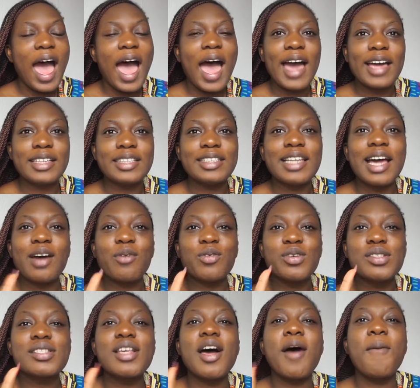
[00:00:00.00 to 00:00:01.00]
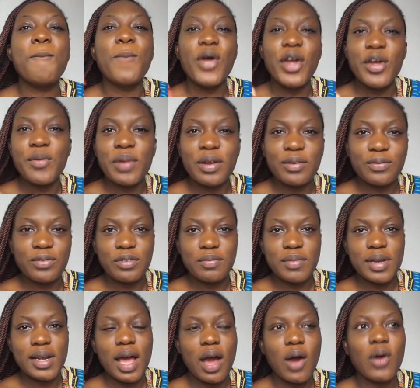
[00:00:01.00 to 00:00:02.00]
And that was a moment for
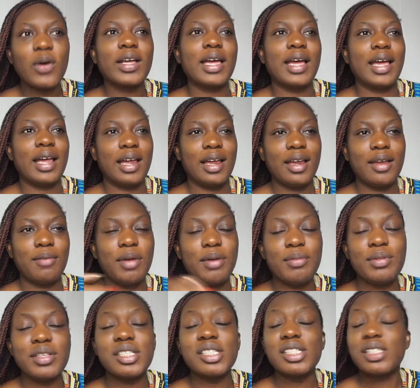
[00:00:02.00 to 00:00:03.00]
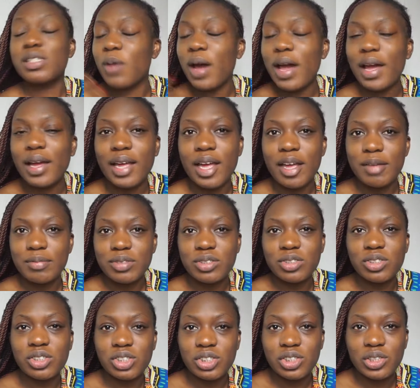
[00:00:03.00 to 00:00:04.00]
me, like, okay, maybe this is why I came to
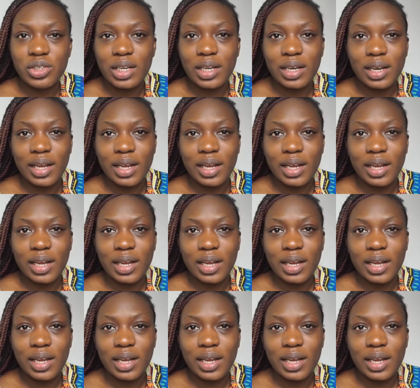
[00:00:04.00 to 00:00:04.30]
this uni.